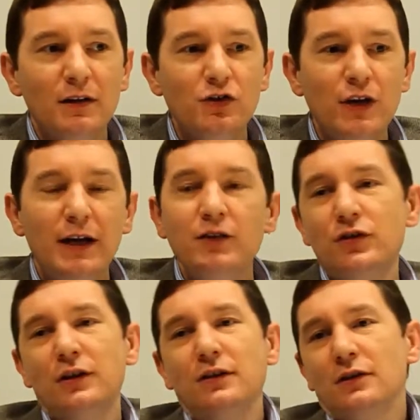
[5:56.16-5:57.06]

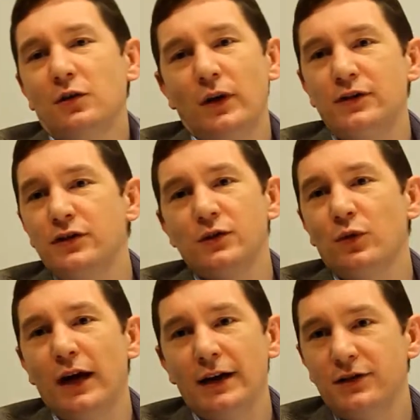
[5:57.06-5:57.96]
changing the questions
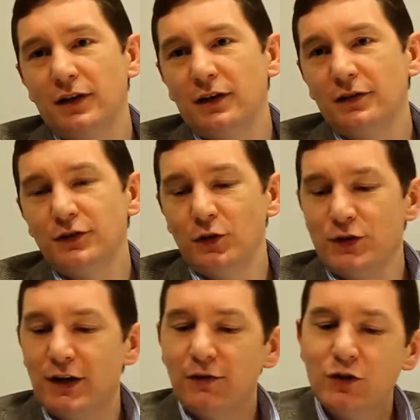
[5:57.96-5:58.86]
we're asking. So
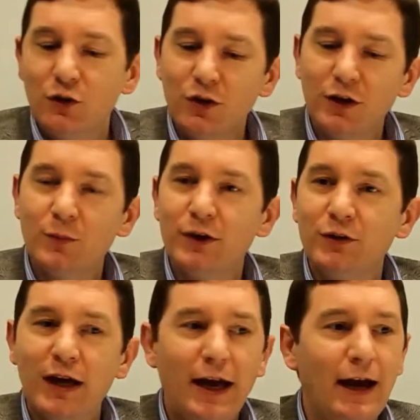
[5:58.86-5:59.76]
instead of talking
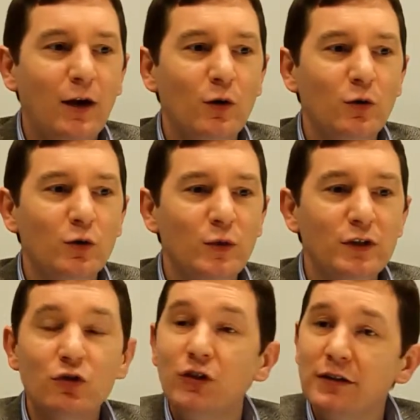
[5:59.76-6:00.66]
about how do we
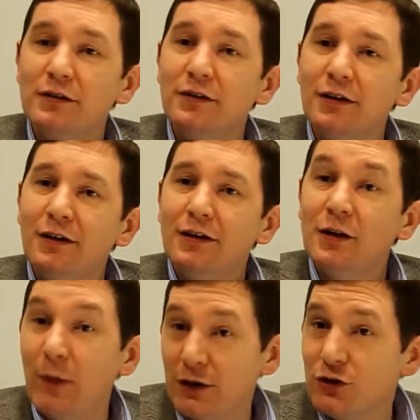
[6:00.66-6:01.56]
treat
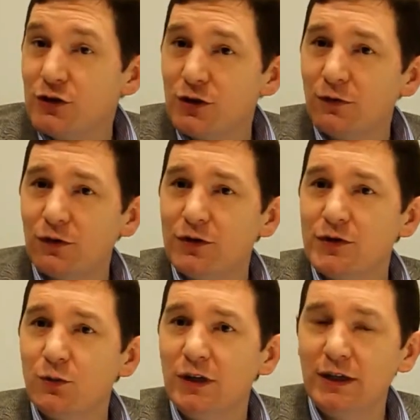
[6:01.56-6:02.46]
dementia
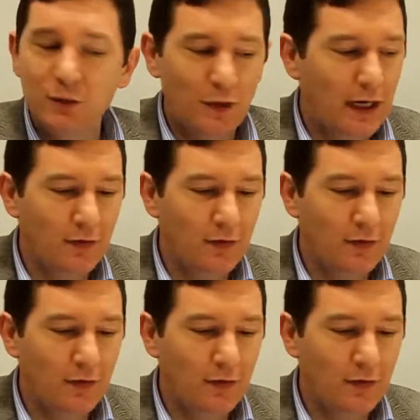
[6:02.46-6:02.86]
sufferers, we need to be